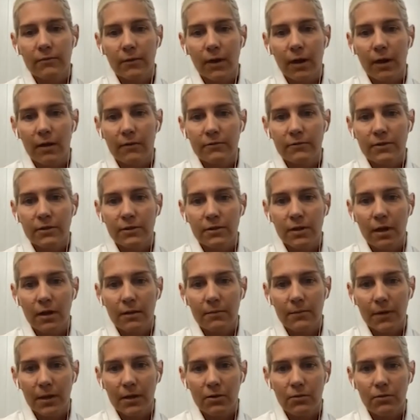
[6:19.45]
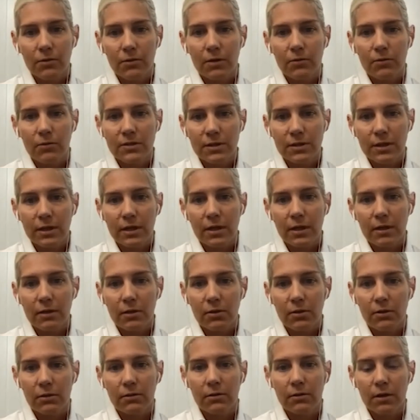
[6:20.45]
I've done in my career was
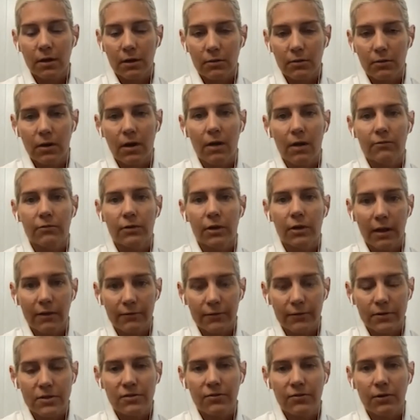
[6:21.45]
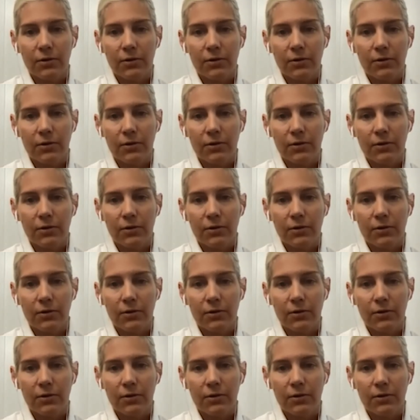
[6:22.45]
leading the recovery efforts for